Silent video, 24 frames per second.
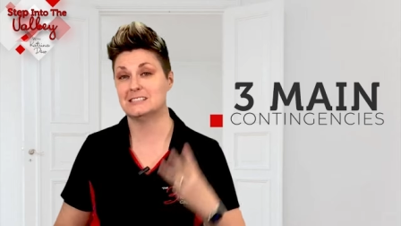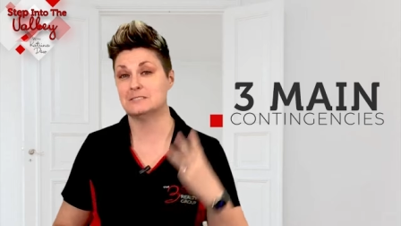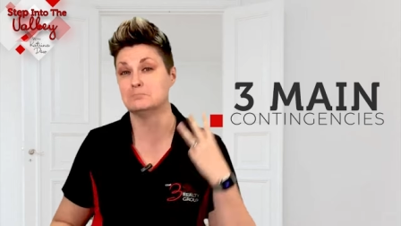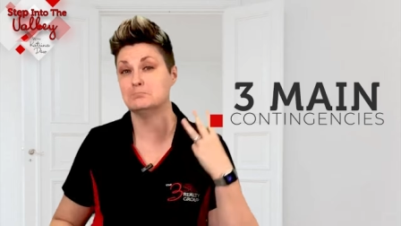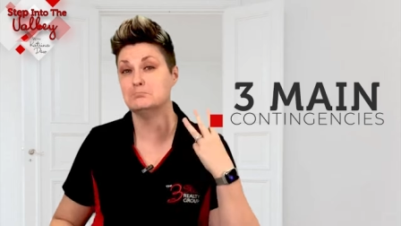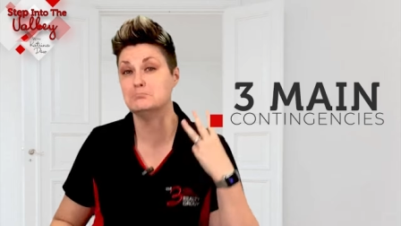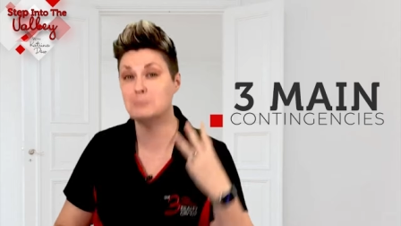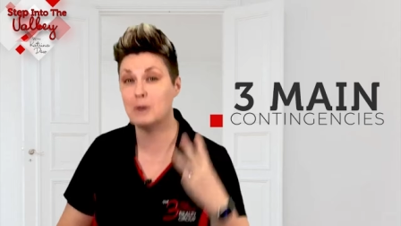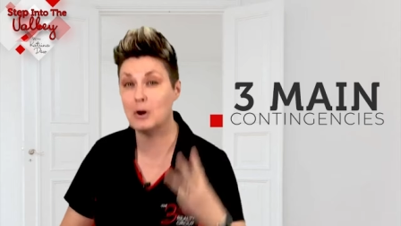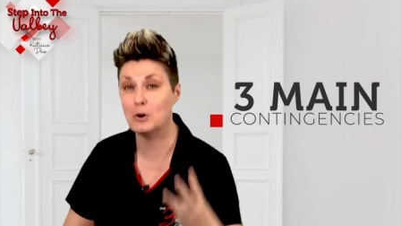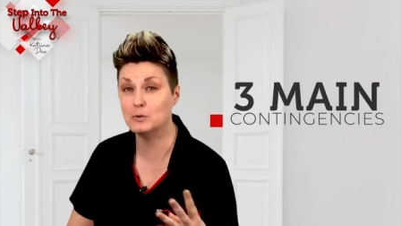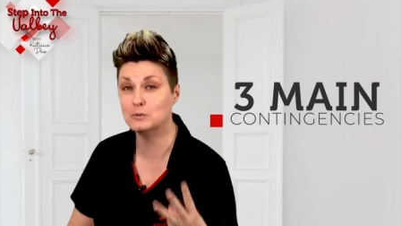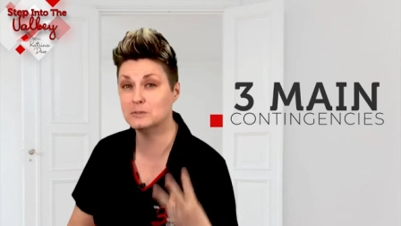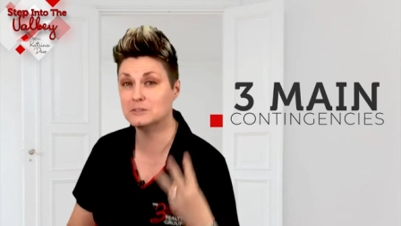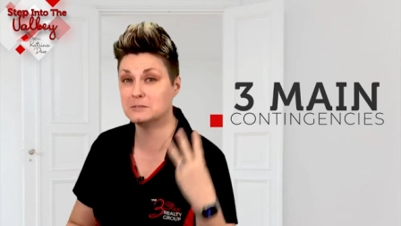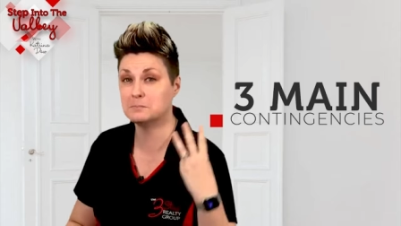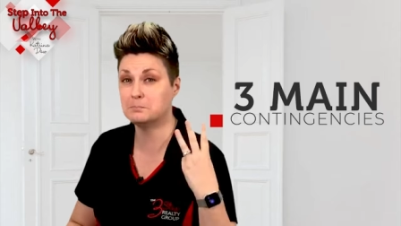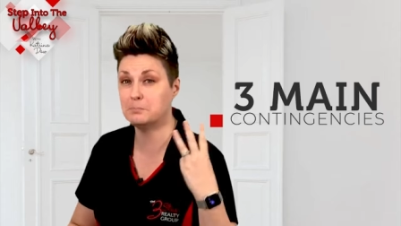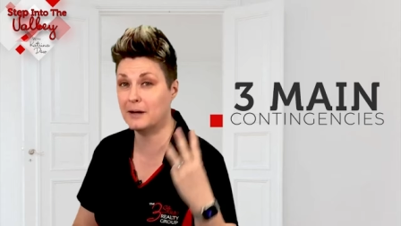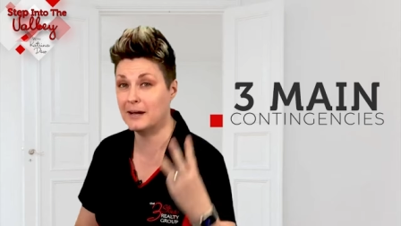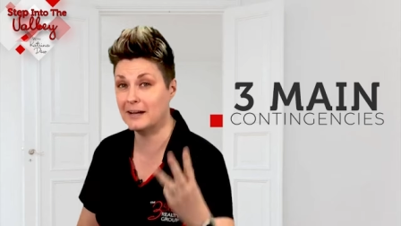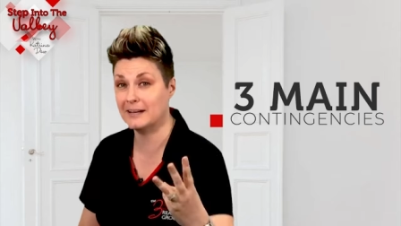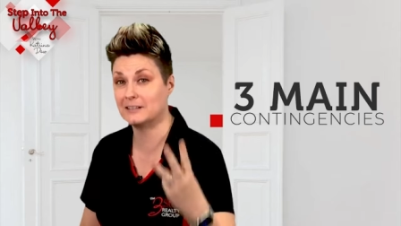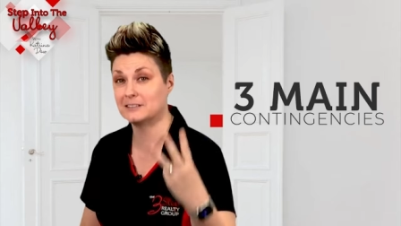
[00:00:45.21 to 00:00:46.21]
most
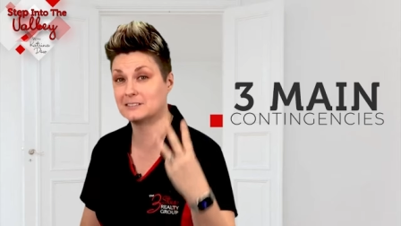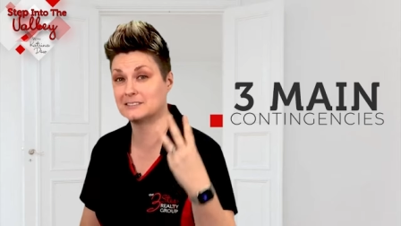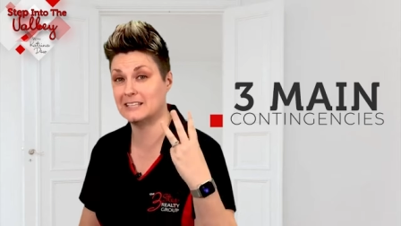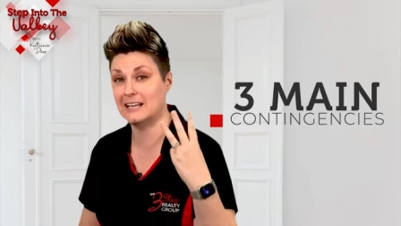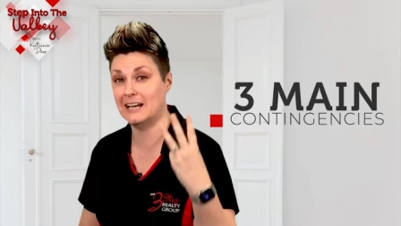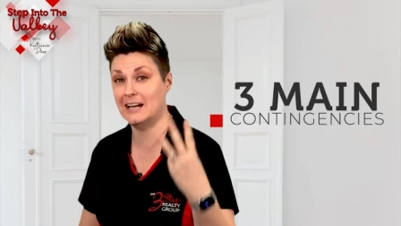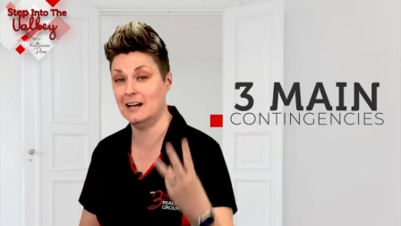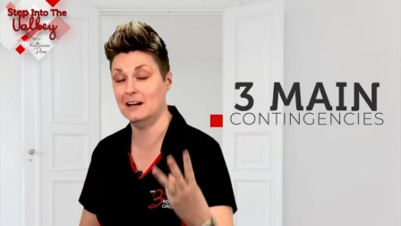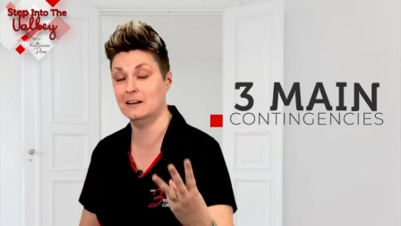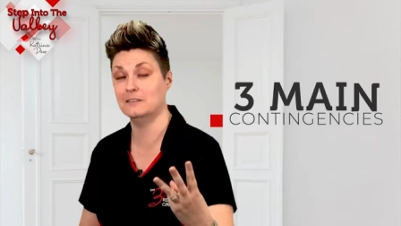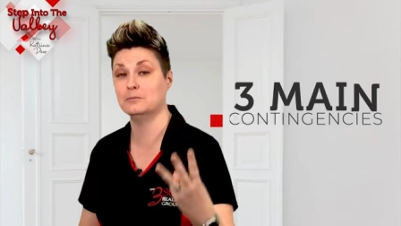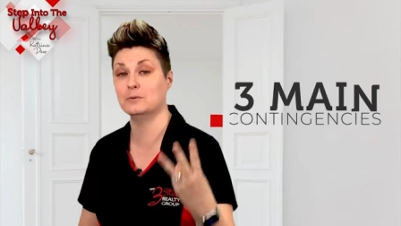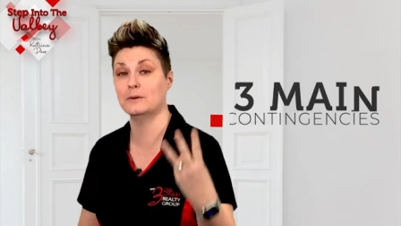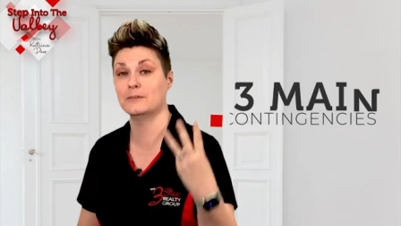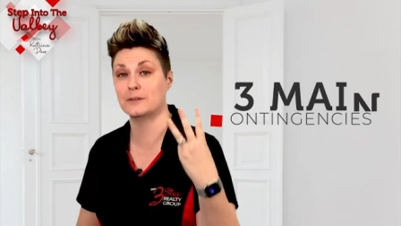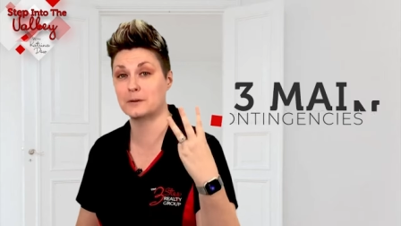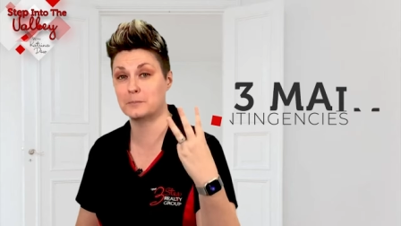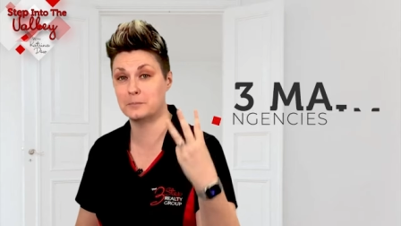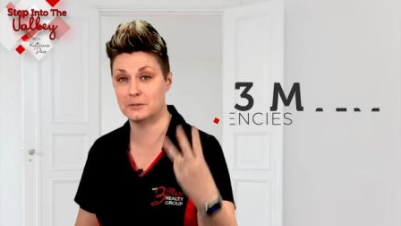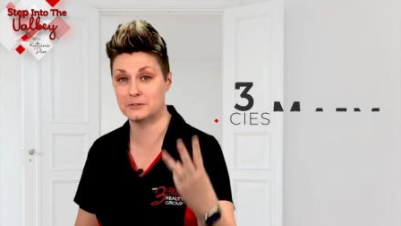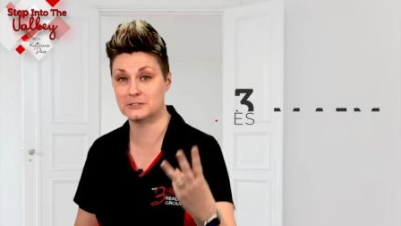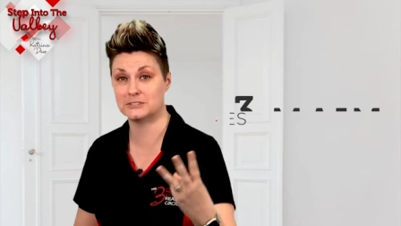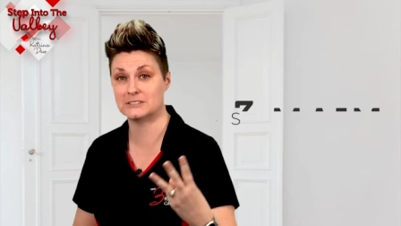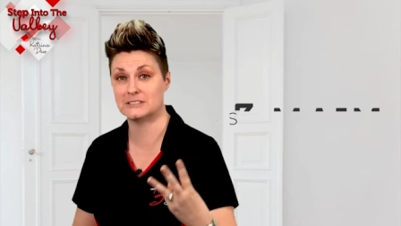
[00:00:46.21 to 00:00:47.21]
buyers have when they're
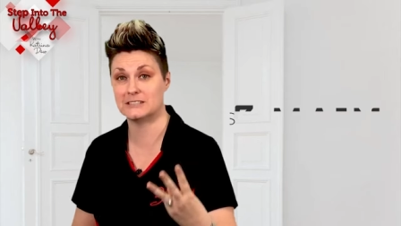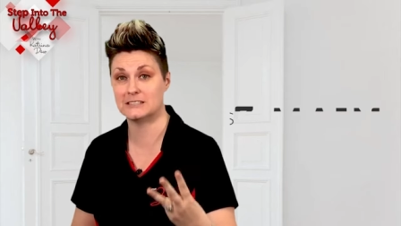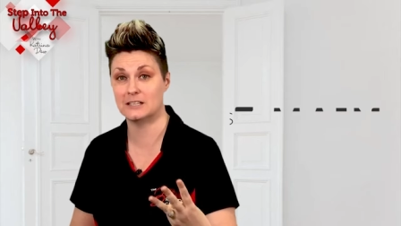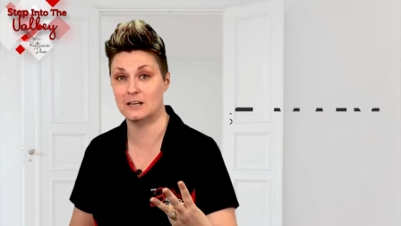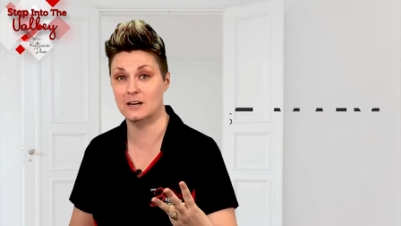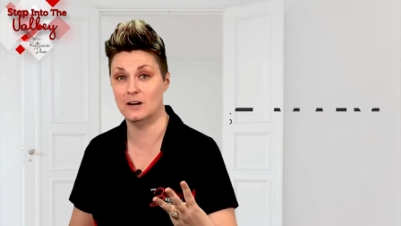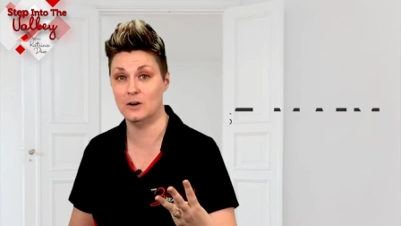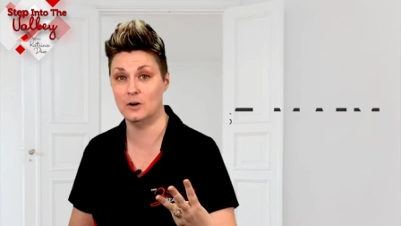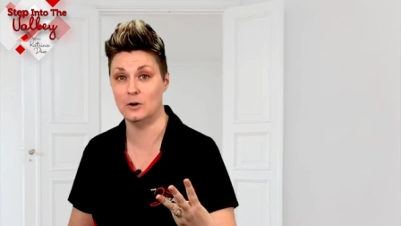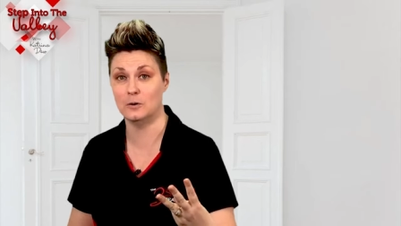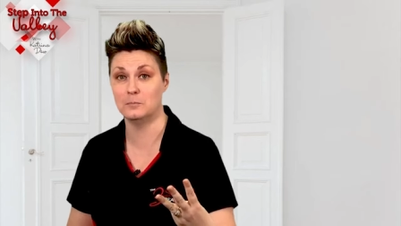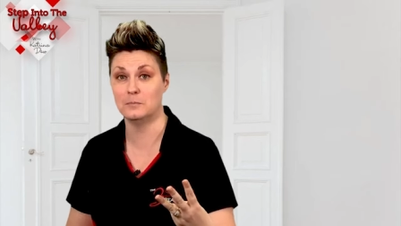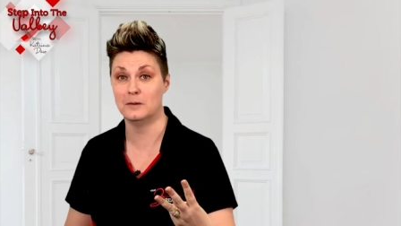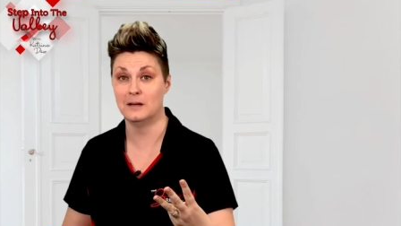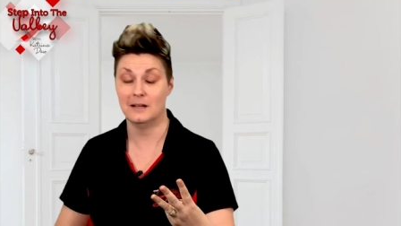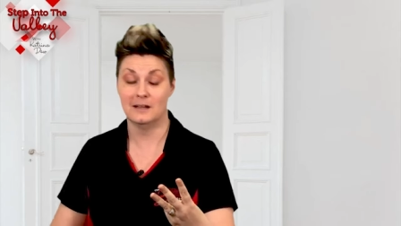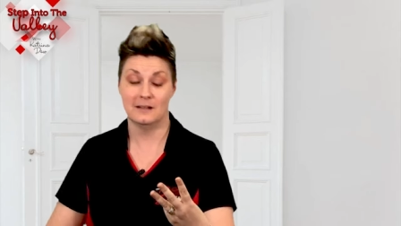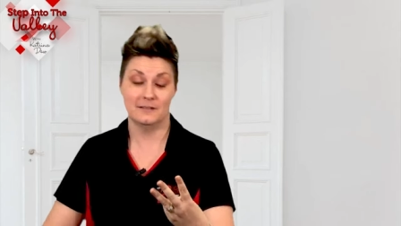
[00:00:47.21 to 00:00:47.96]
purchasing a home.